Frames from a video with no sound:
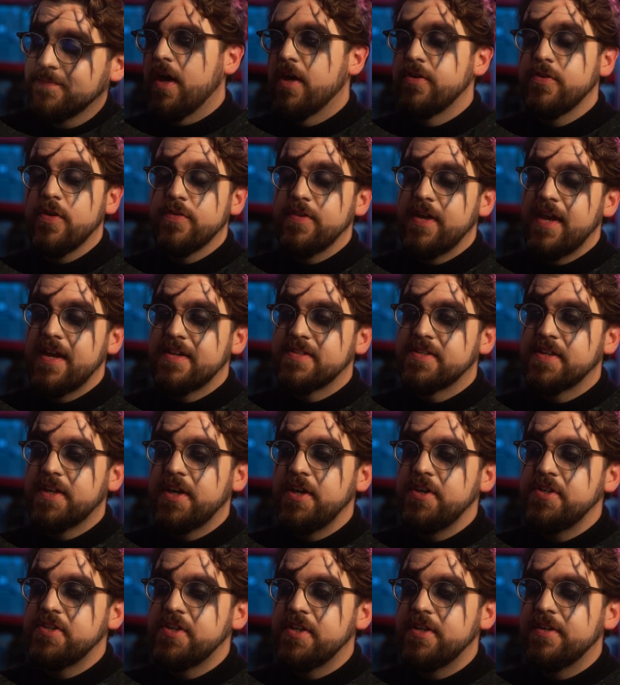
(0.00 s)
And on the
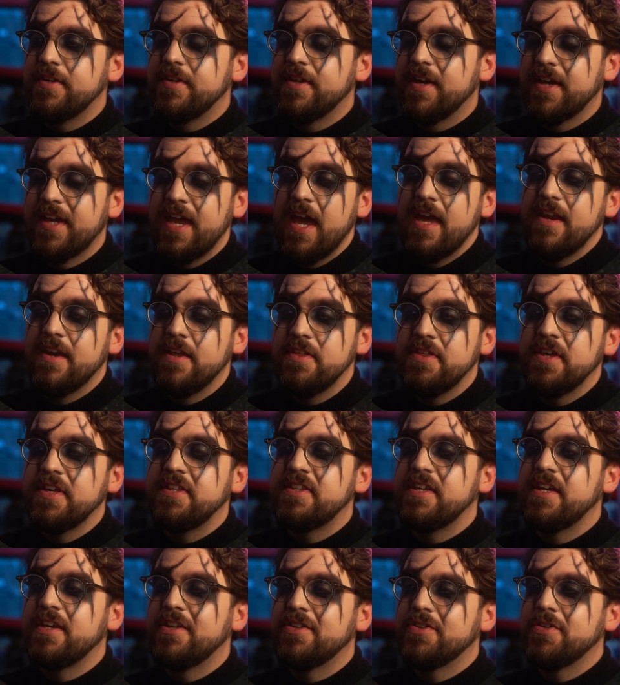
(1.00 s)
execution, again, I
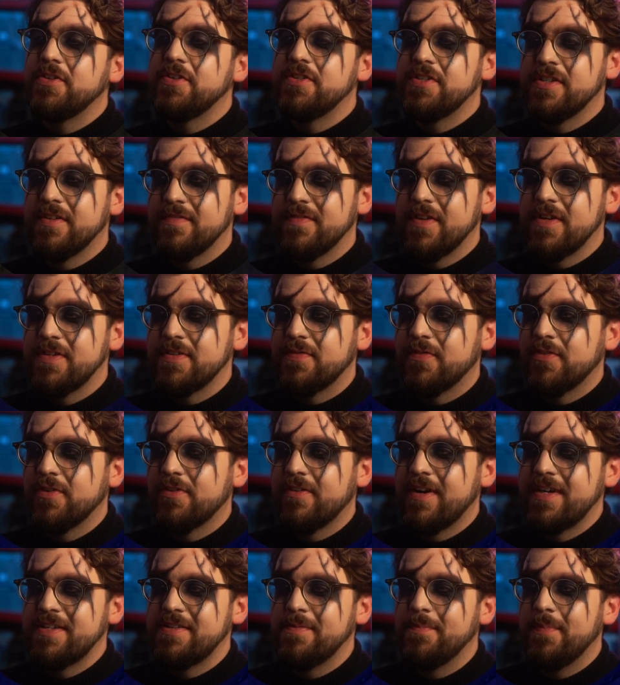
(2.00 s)
think the inclusion of those
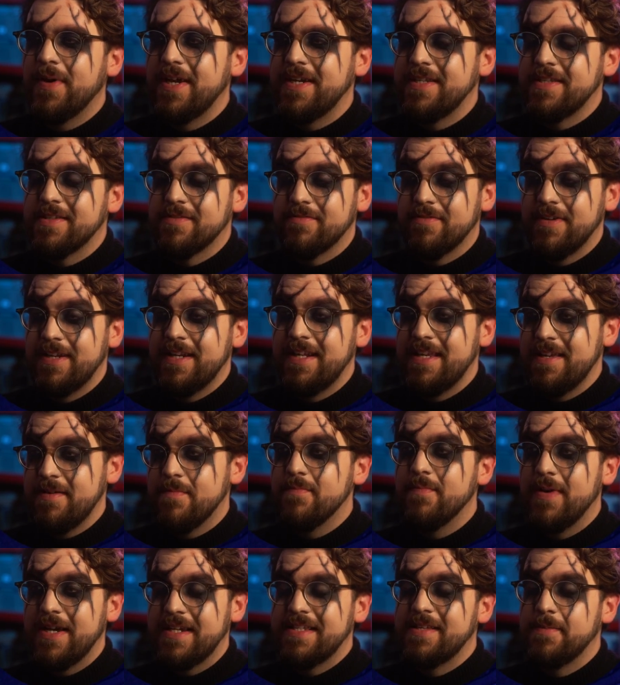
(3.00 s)
fluorescent paints really
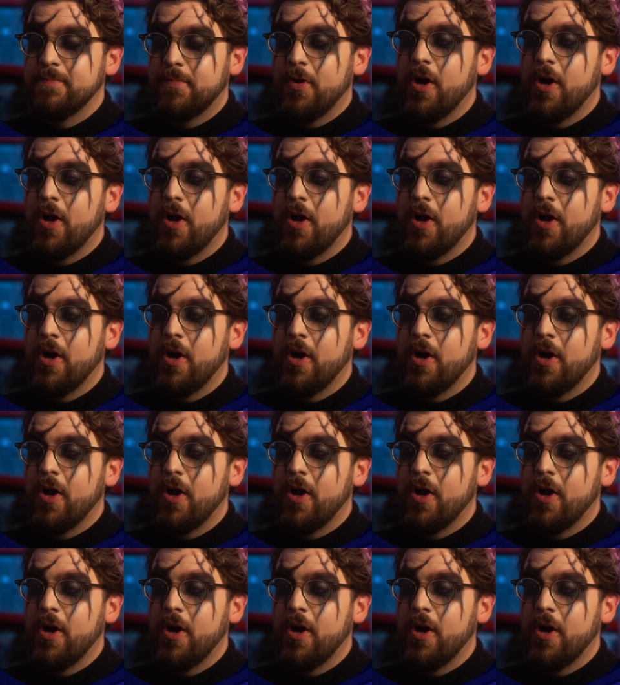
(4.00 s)
makes it